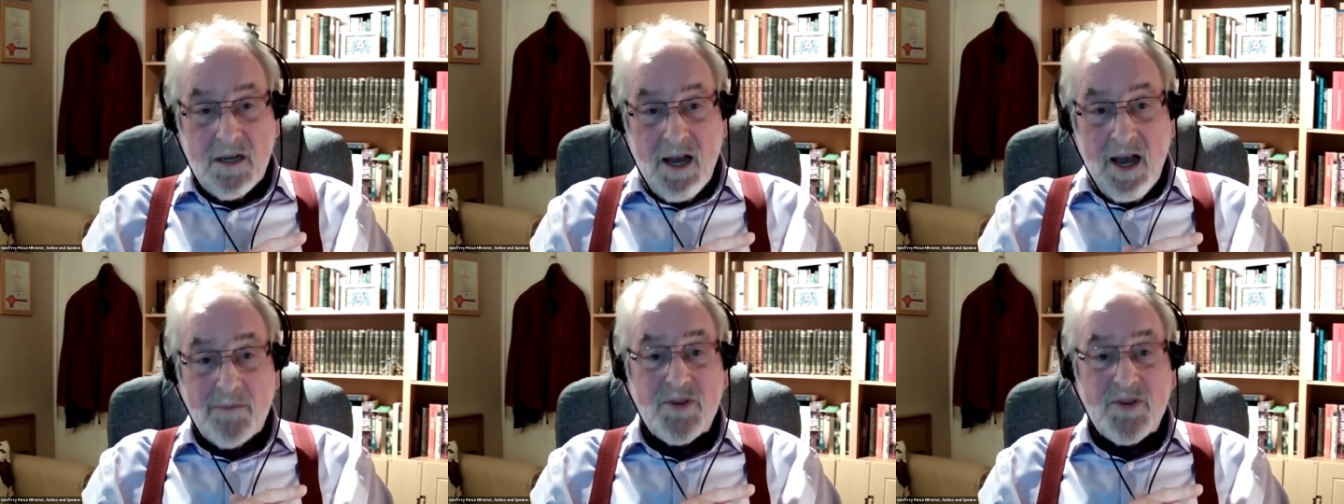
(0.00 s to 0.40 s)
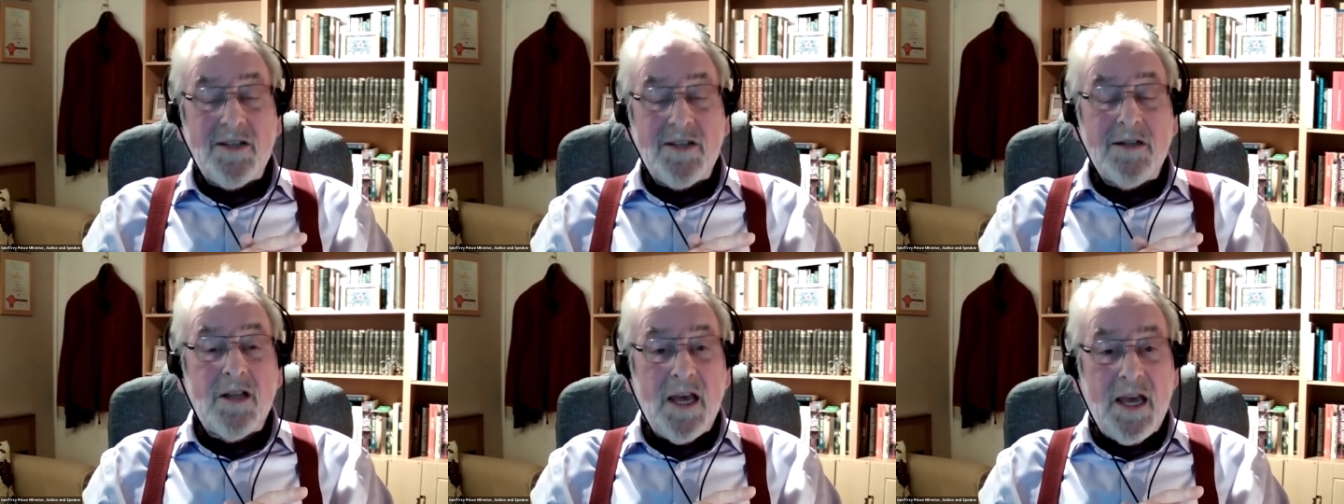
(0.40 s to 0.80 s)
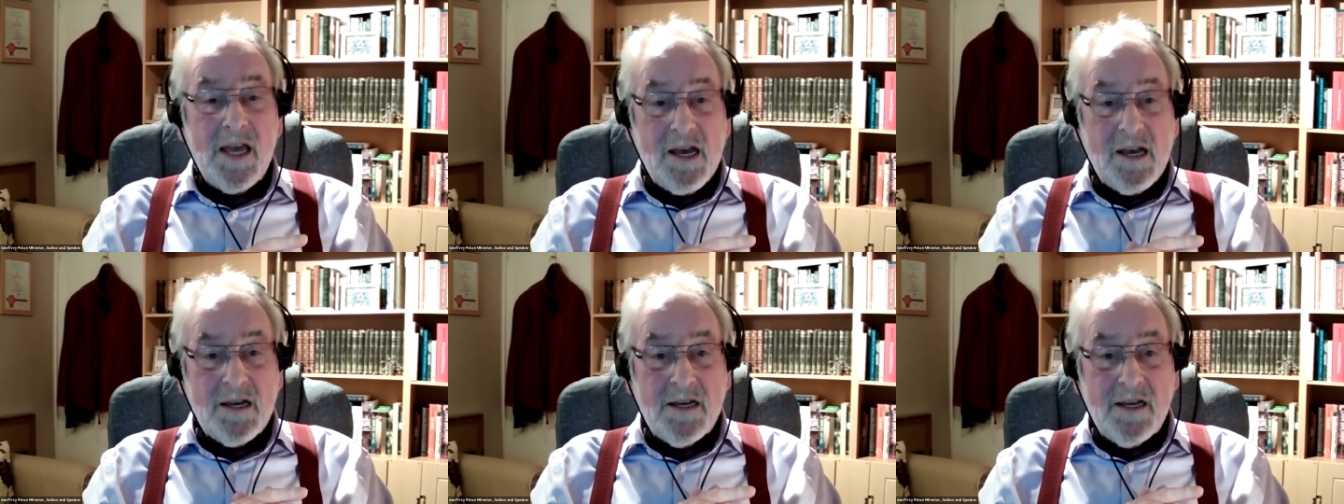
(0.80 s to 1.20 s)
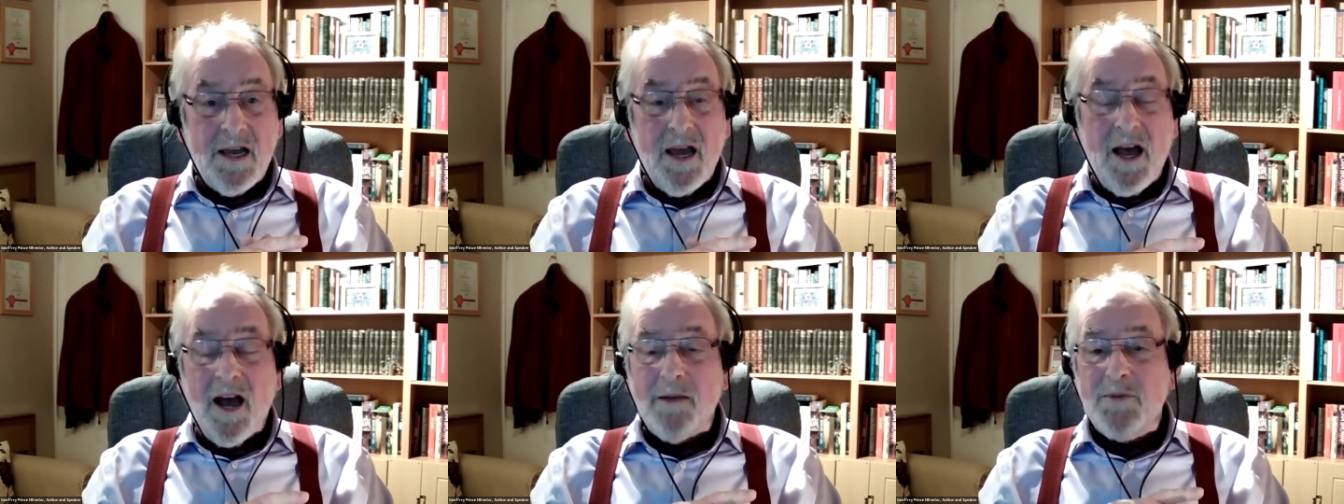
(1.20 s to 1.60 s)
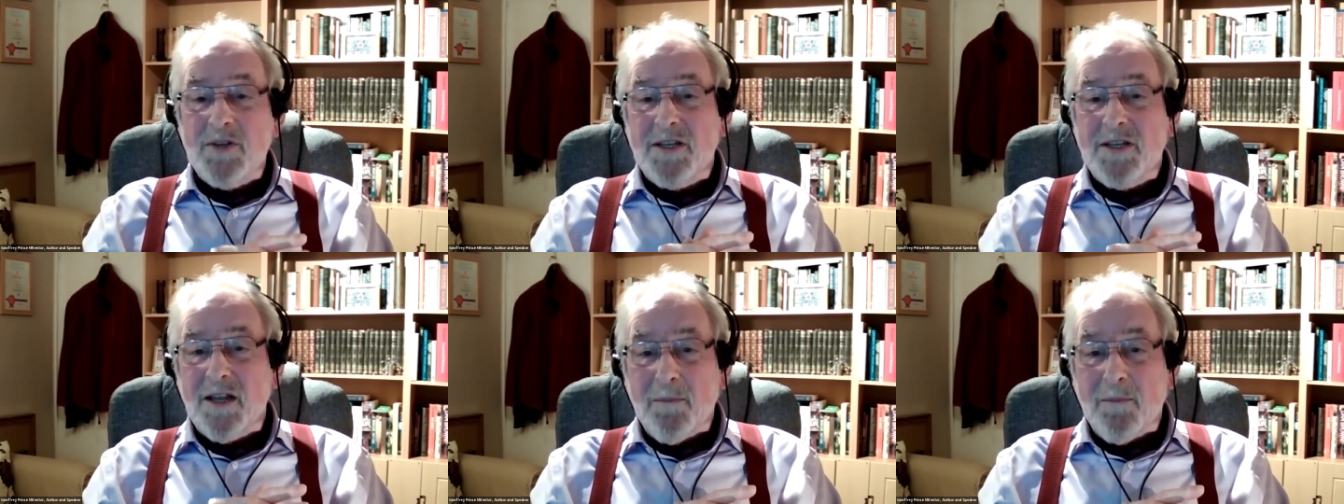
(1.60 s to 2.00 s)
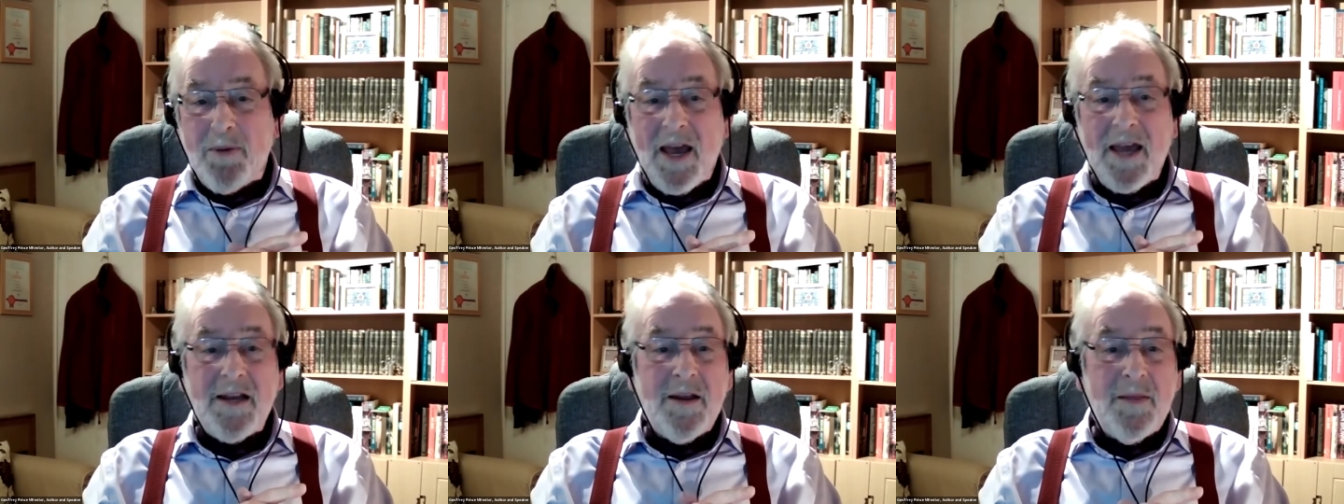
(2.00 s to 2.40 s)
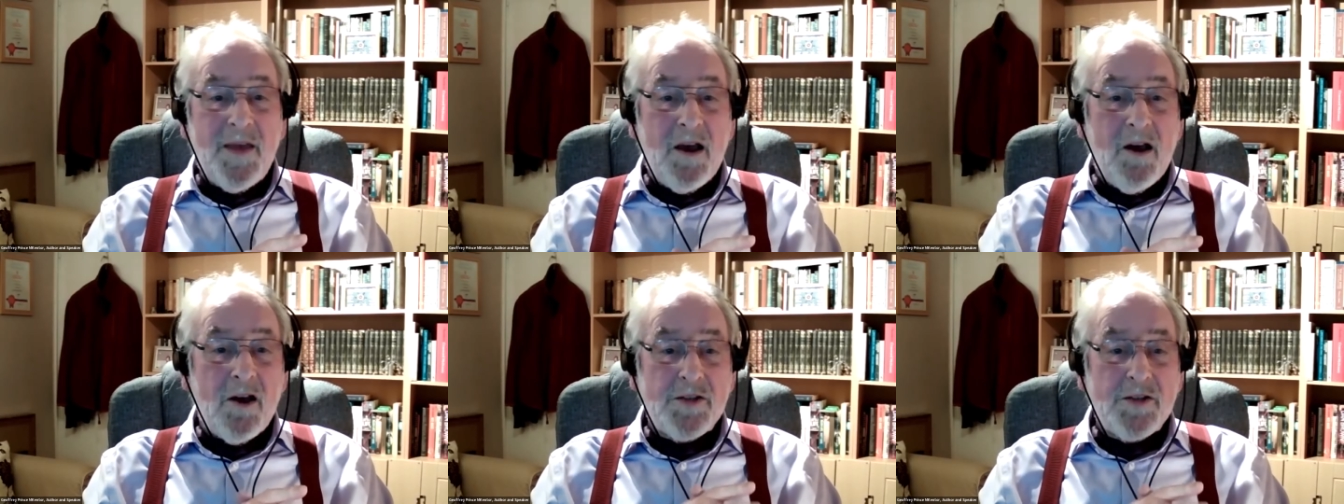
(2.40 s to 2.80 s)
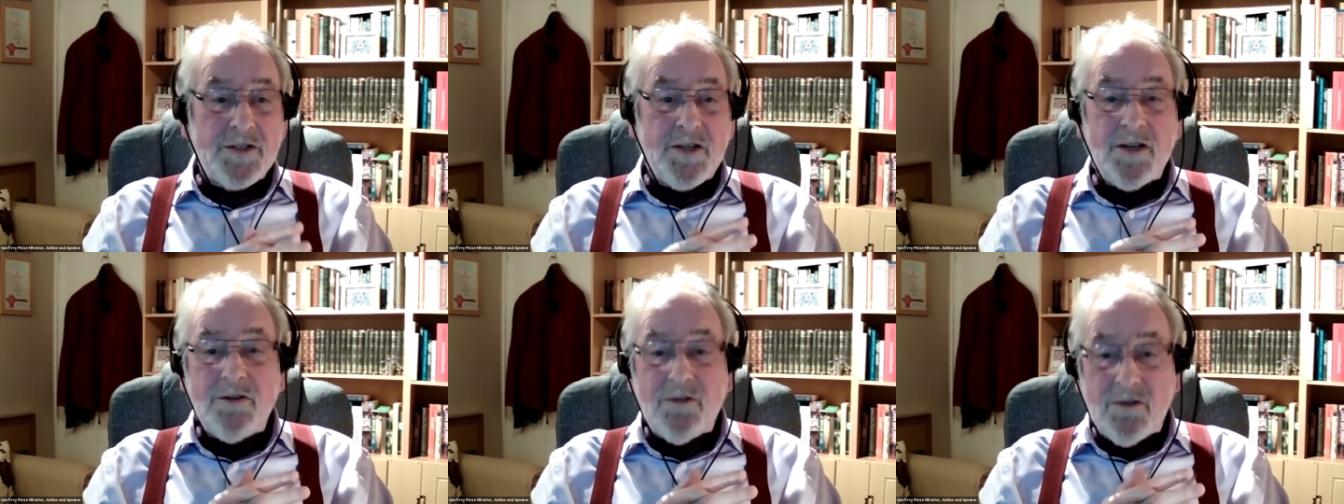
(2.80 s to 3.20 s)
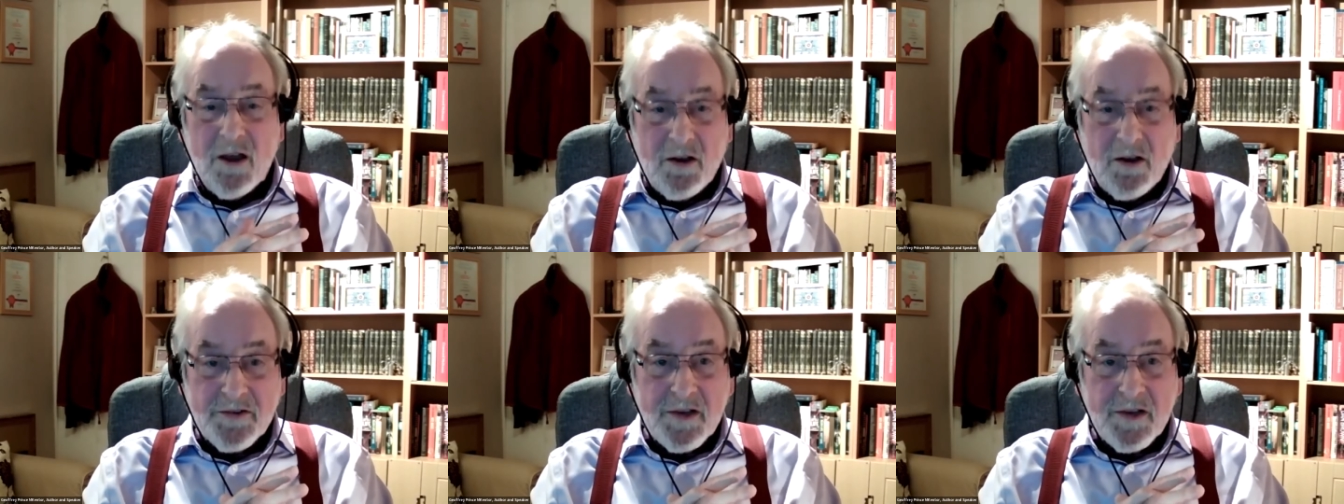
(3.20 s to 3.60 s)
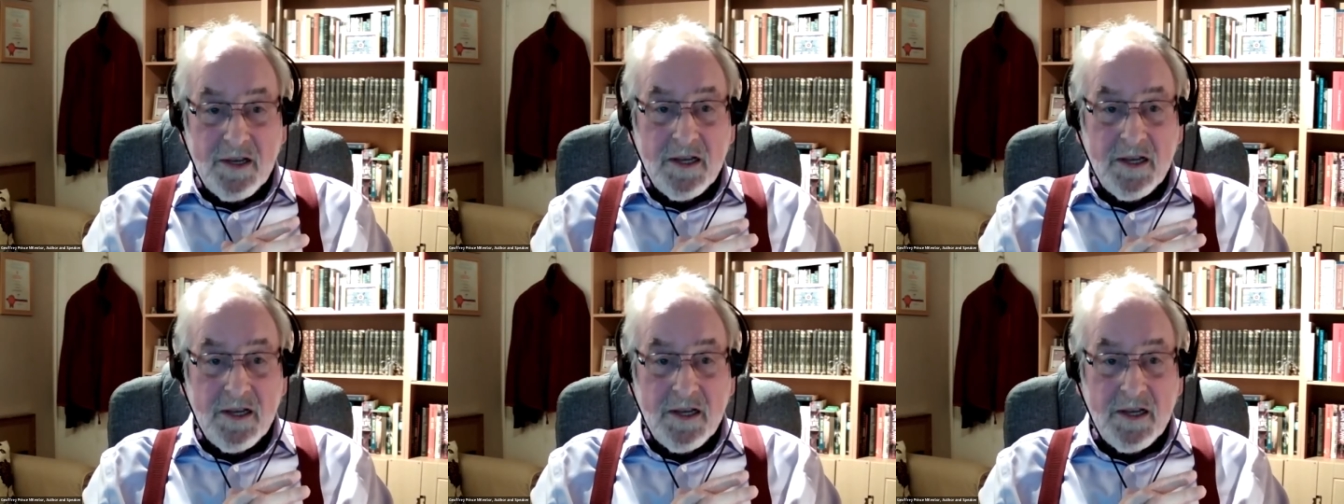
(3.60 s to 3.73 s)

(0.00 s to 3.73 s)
I'm still here. I'm still a pain in the arse to you lot,